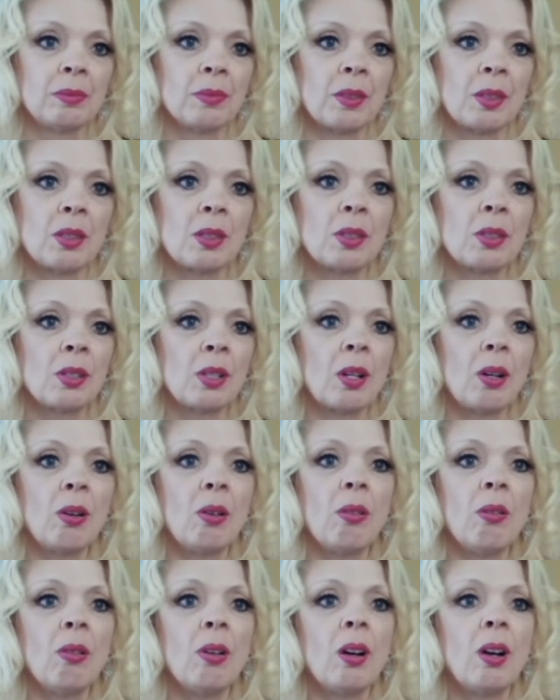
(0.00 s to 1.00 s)

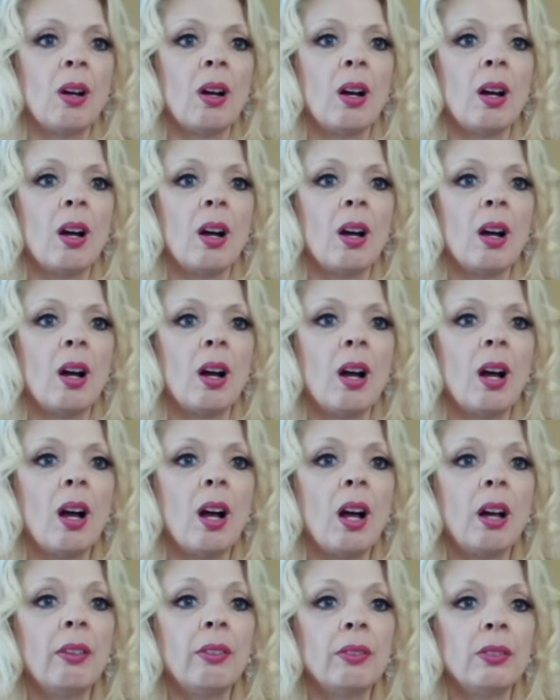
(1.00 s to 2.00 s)
so
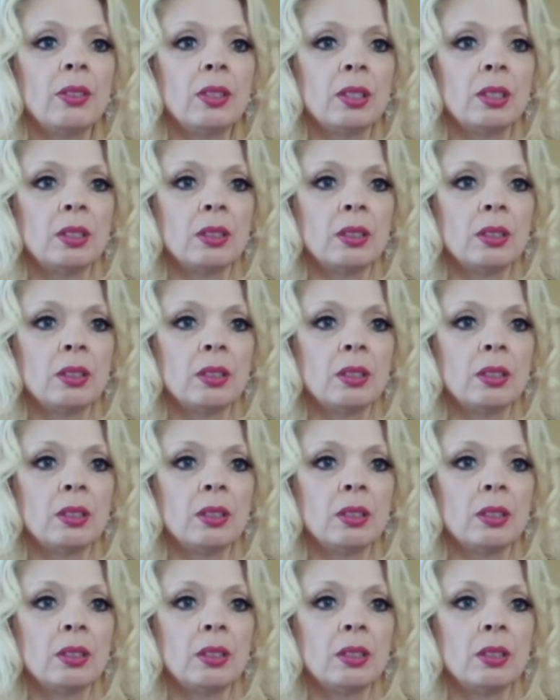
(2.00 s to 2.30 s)
awful.